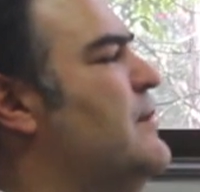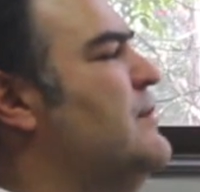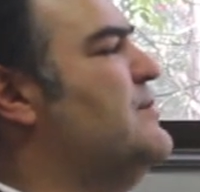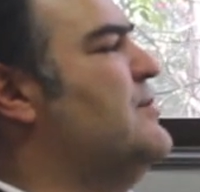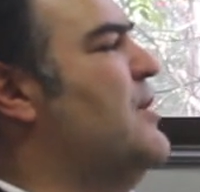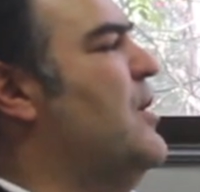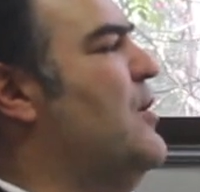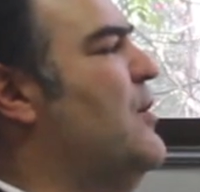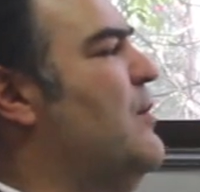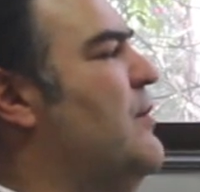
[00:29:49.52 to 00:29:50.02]

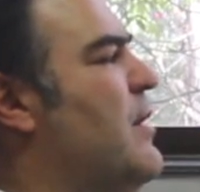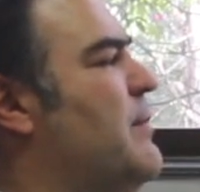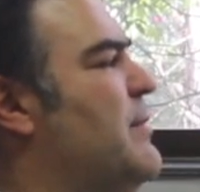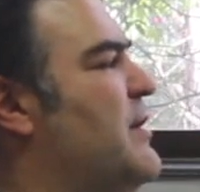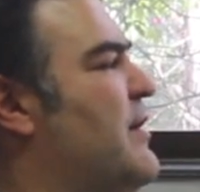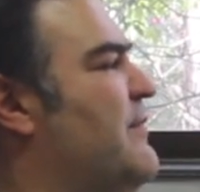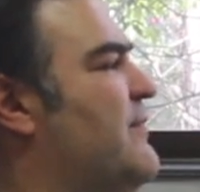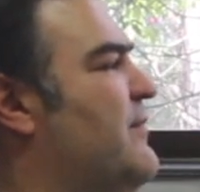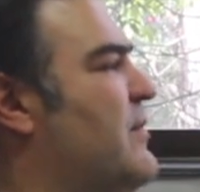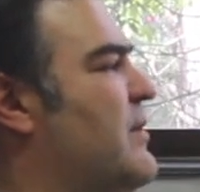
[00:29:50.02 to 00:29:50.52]
So, I
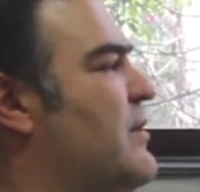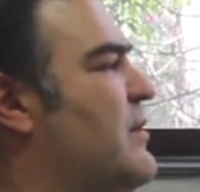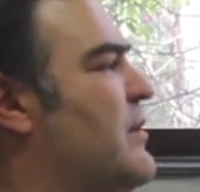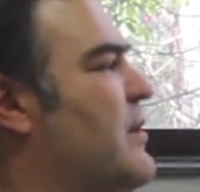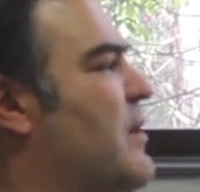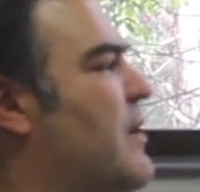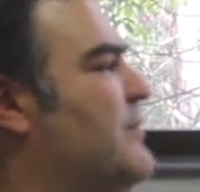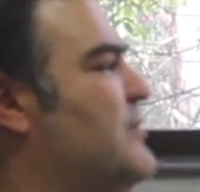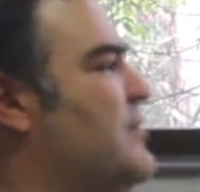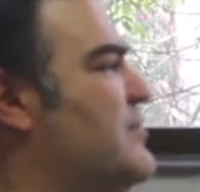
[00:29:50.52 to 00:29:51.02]
mean,
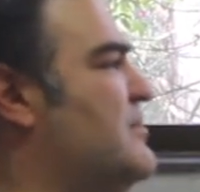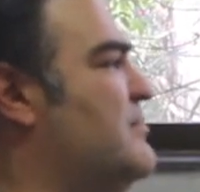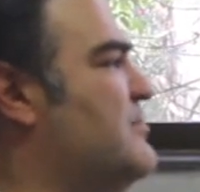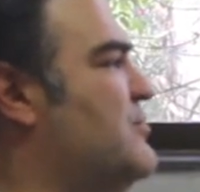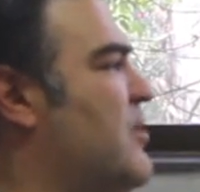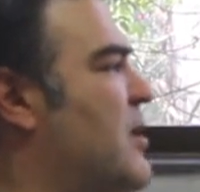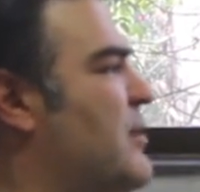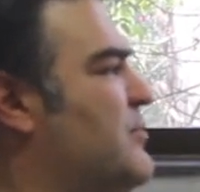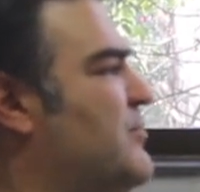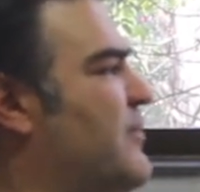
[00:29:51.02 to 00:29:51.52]
I've just
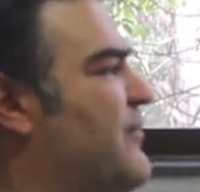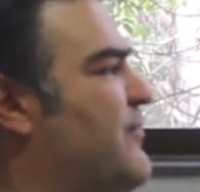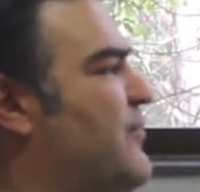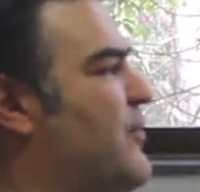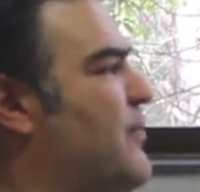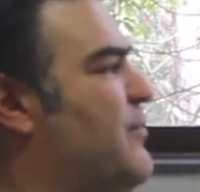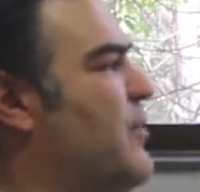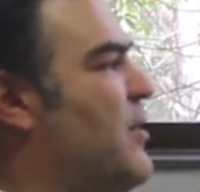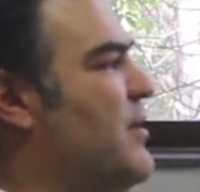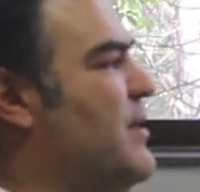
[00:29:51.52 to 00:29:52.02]
subscribed to a
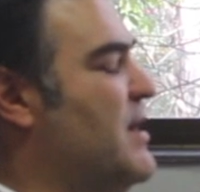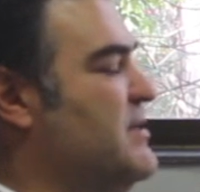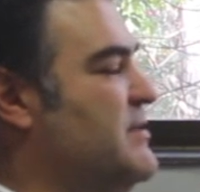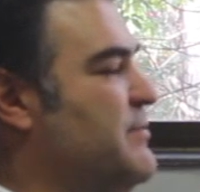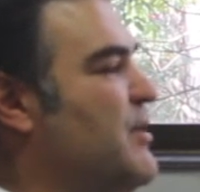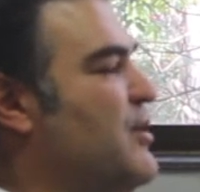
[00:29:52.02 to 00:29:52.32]
few podcasts.